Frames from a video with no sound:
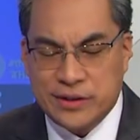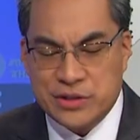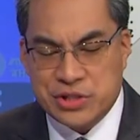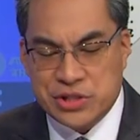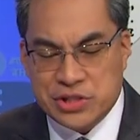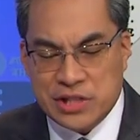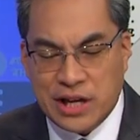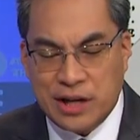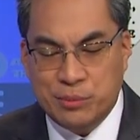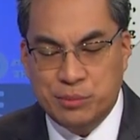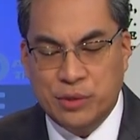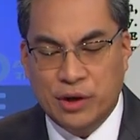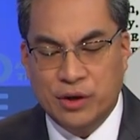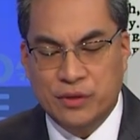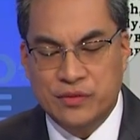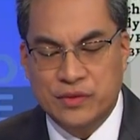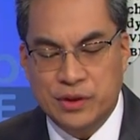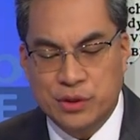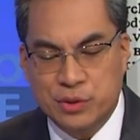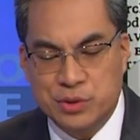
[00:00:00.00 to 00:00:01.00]
some
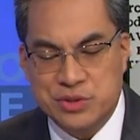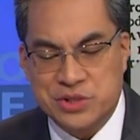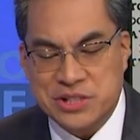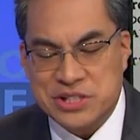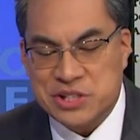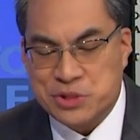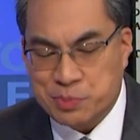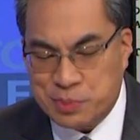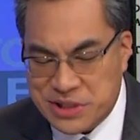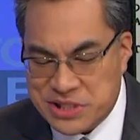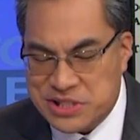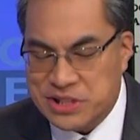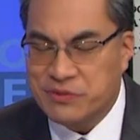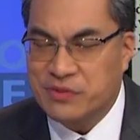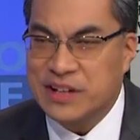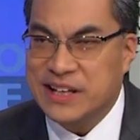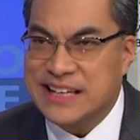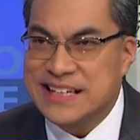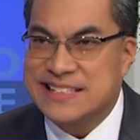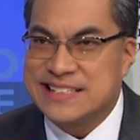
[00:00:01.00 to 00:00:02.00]
of those
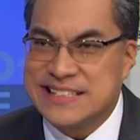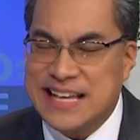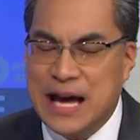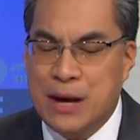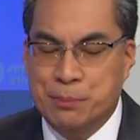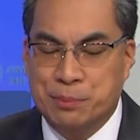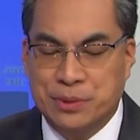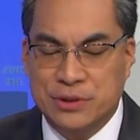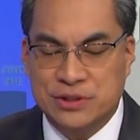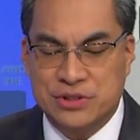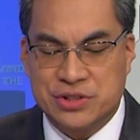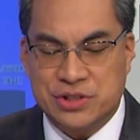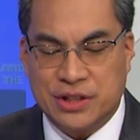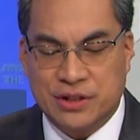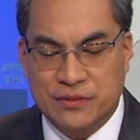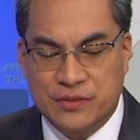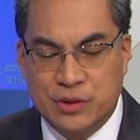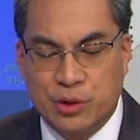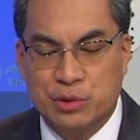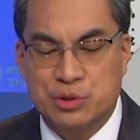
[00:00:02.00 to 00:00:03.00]
specific examples
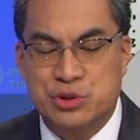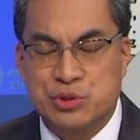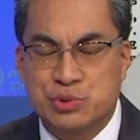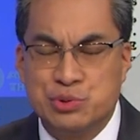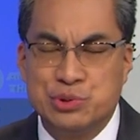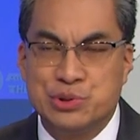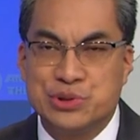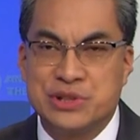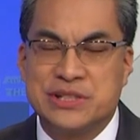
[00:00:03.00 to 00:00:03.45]
of those rules